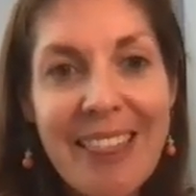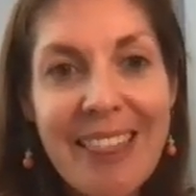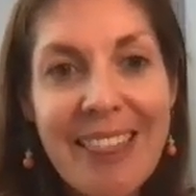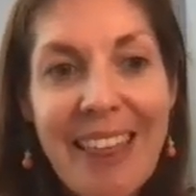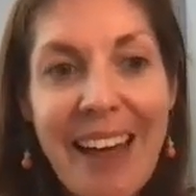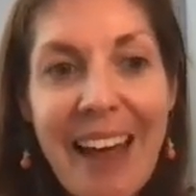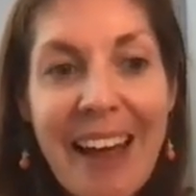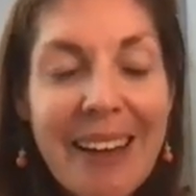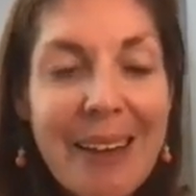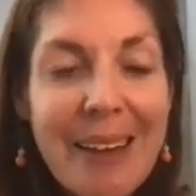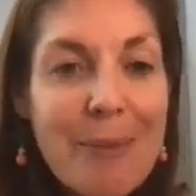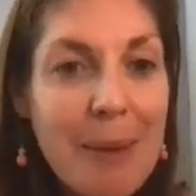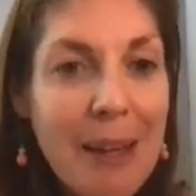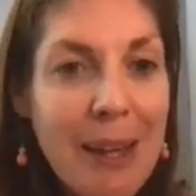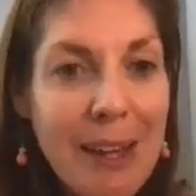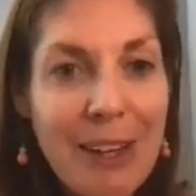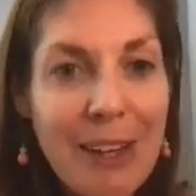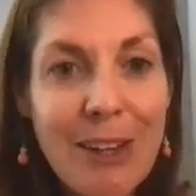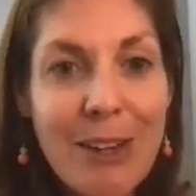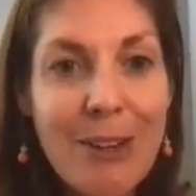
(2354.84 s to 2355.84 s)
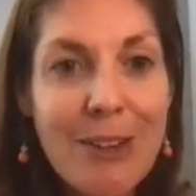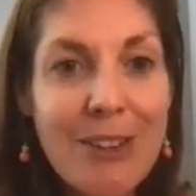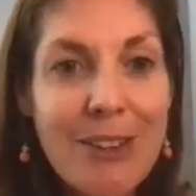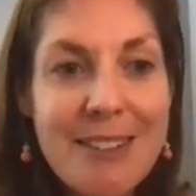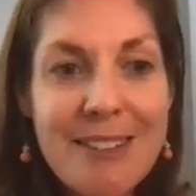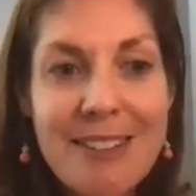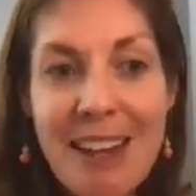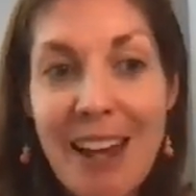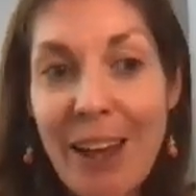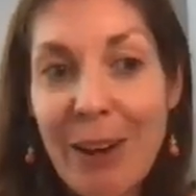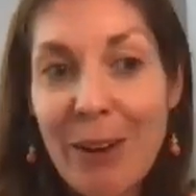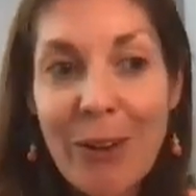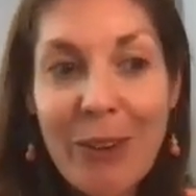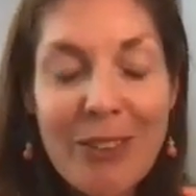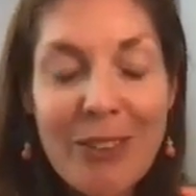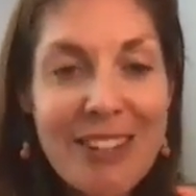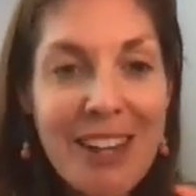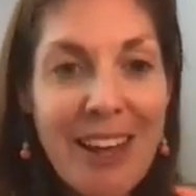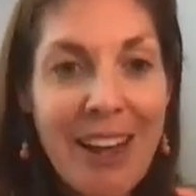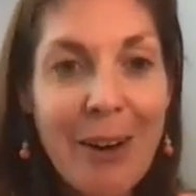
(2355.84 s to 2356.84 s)
That can be a huge turn on
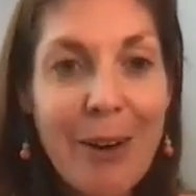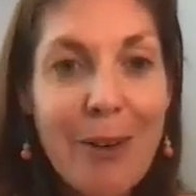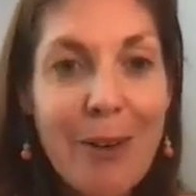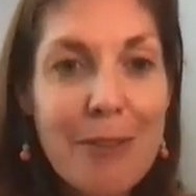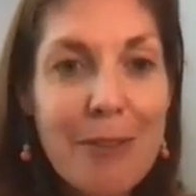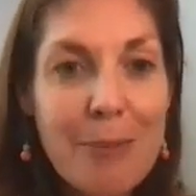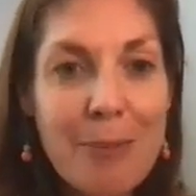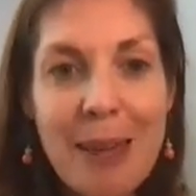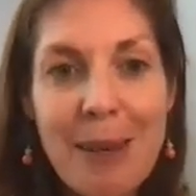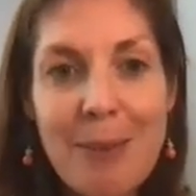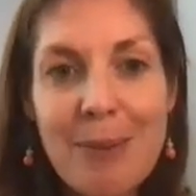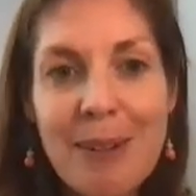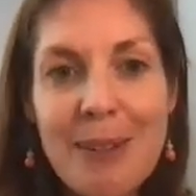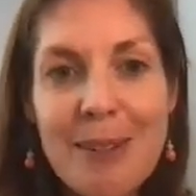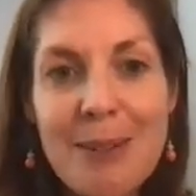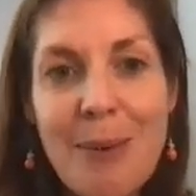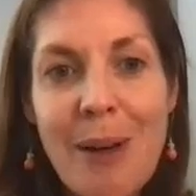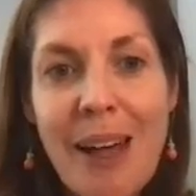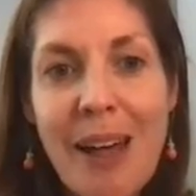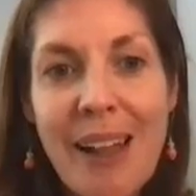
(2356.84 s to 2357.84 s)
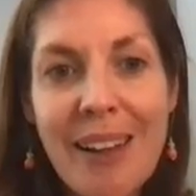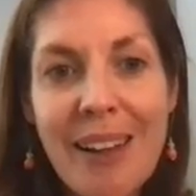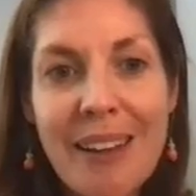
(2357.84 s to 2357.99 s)
or turn off for people as well.